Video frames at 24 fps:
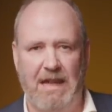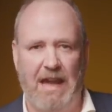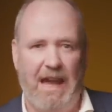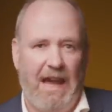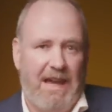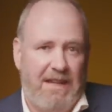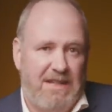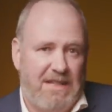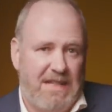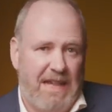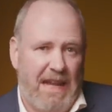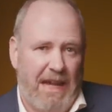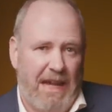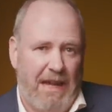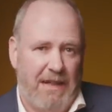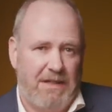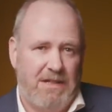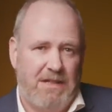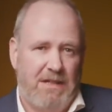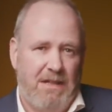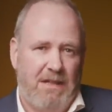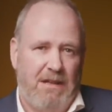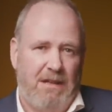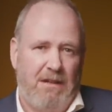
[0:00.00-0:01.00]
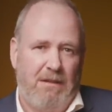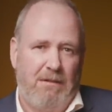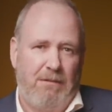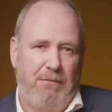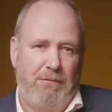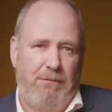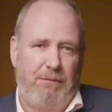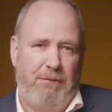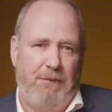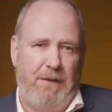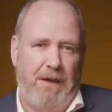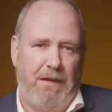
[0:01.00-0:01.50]
And yet,
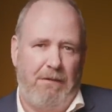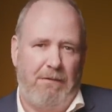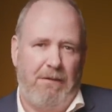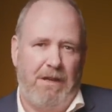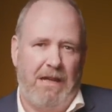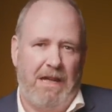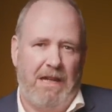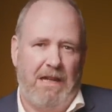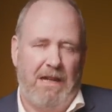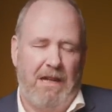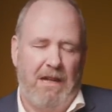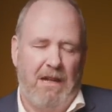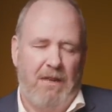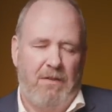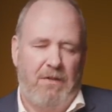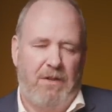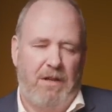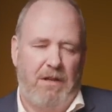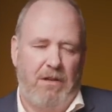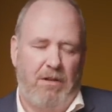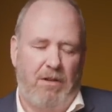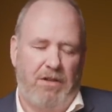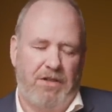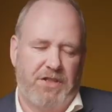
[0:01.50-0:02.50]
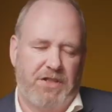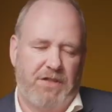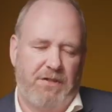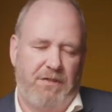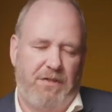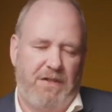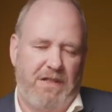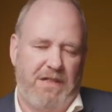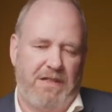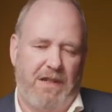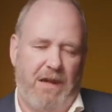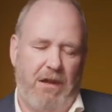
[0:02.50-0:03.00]
fearing the loss of
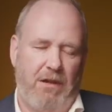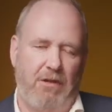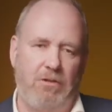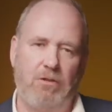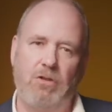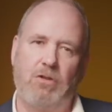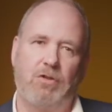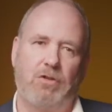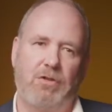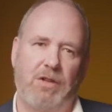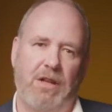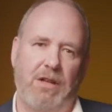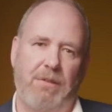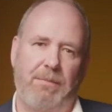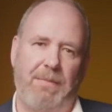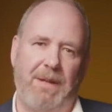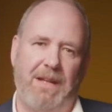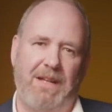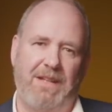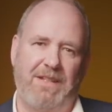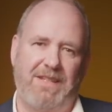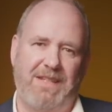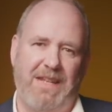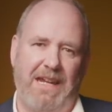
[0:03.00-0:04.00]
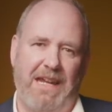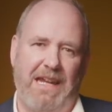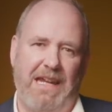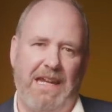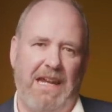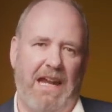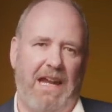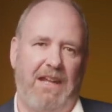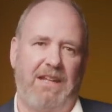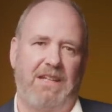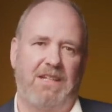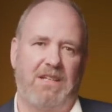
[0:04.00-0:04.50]
his own credibility
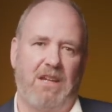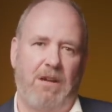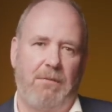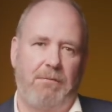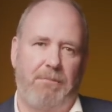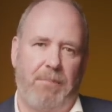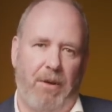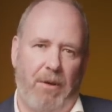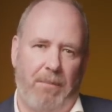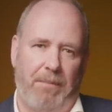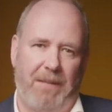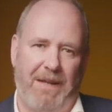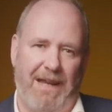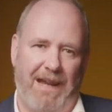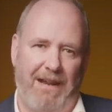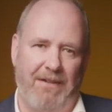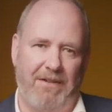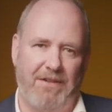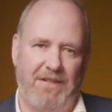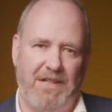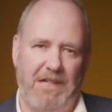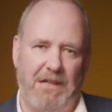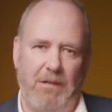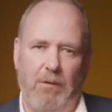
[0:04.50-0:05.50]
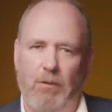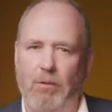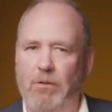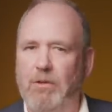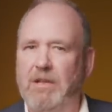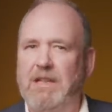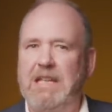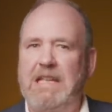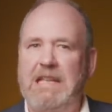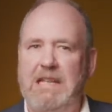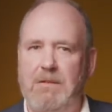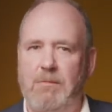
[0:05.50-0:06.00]
and his own popularity, all
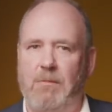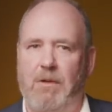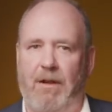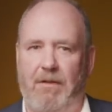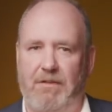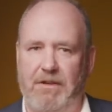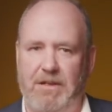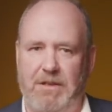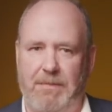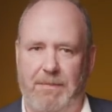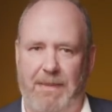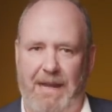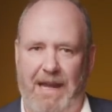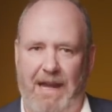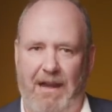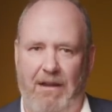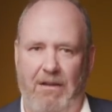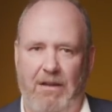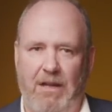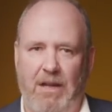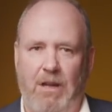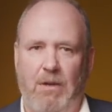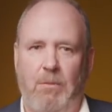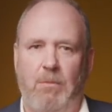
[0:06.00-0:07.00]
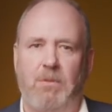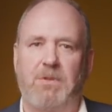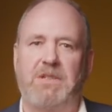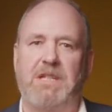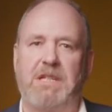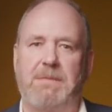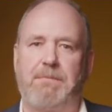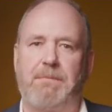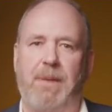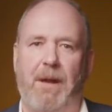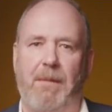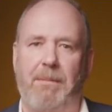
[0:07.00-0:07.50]
he worried about was
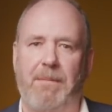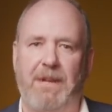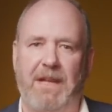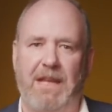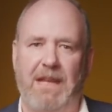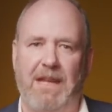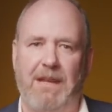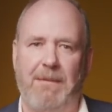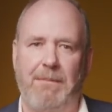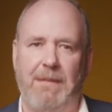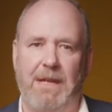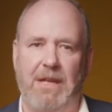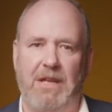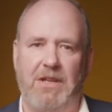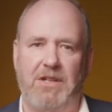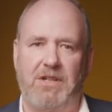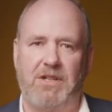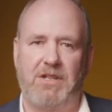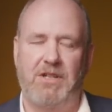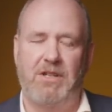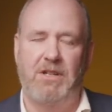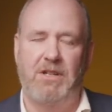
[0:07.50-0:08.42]
his public image.